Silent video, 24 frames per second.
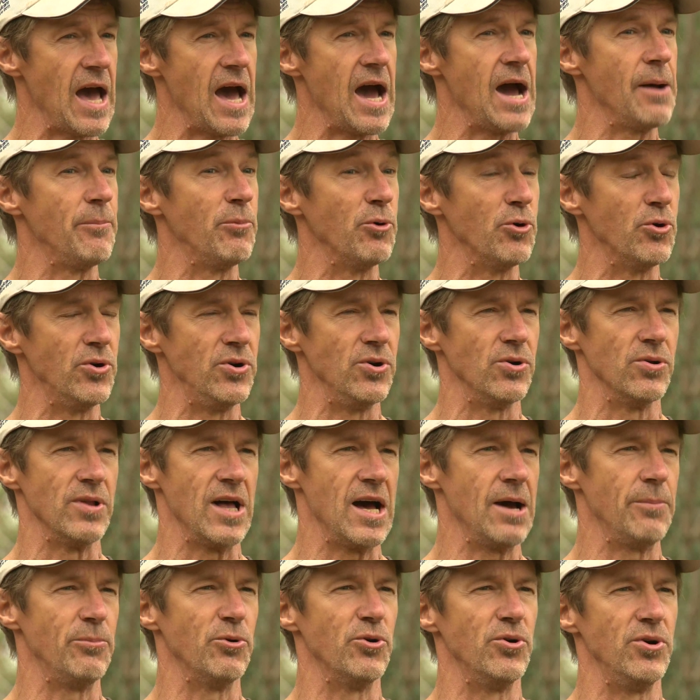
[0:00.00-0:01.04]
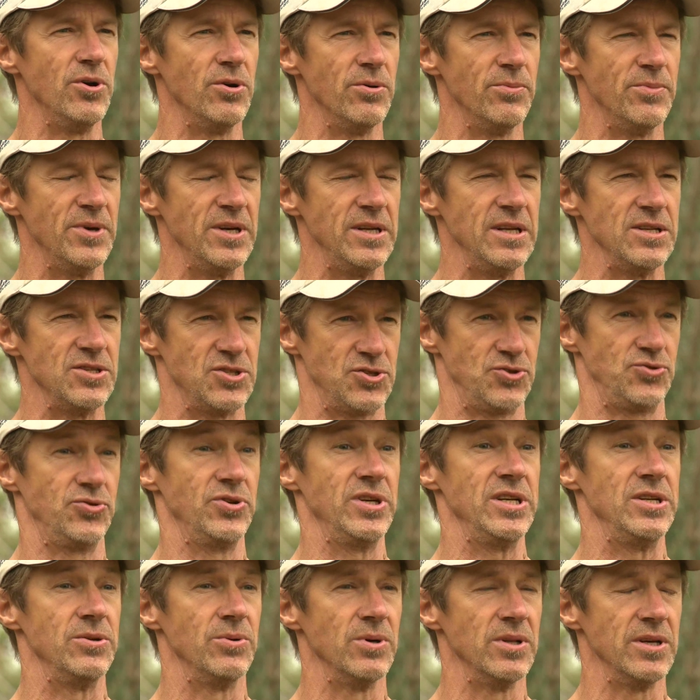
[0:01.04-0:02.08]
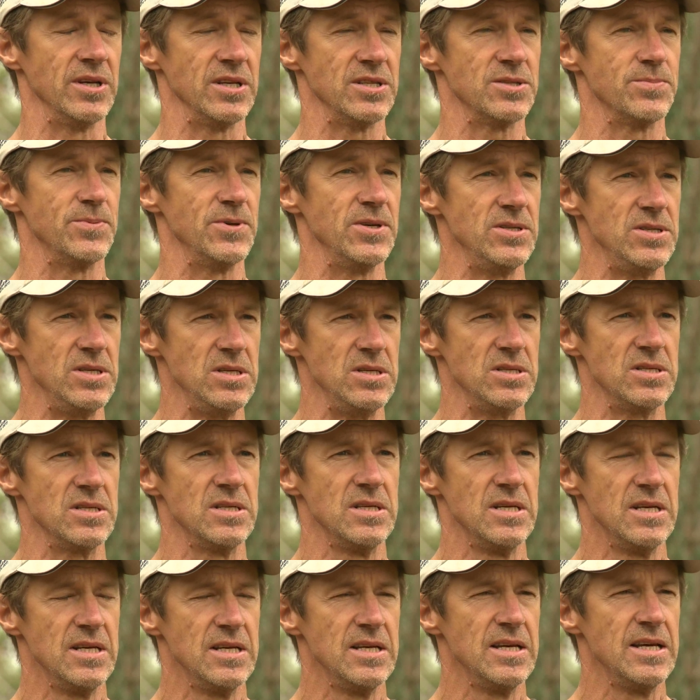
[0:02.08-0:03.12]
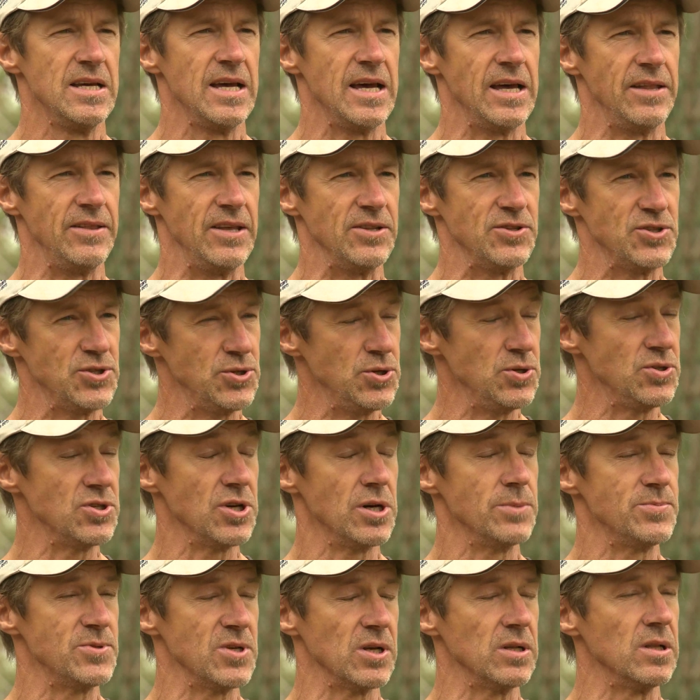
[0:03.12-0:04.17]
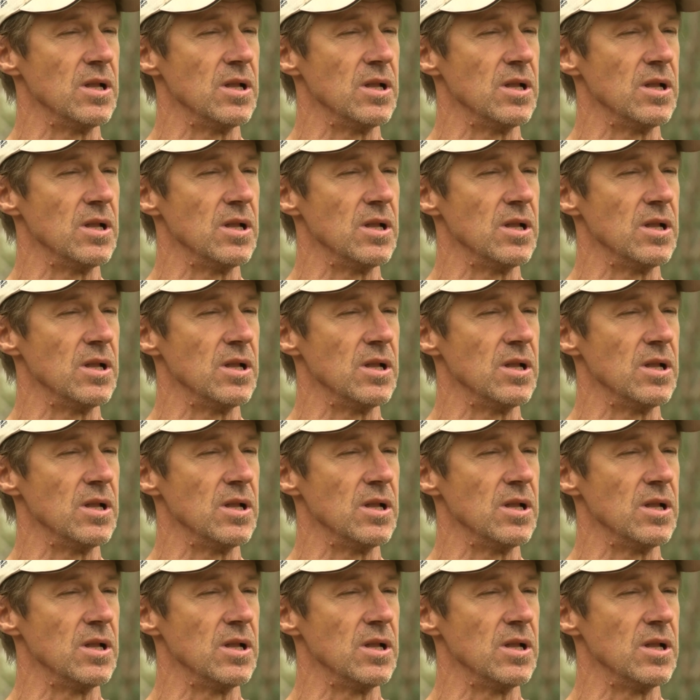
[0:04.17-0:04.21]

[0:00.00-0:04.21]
arboreal meaning tree-dwelling species. And there are 2 types of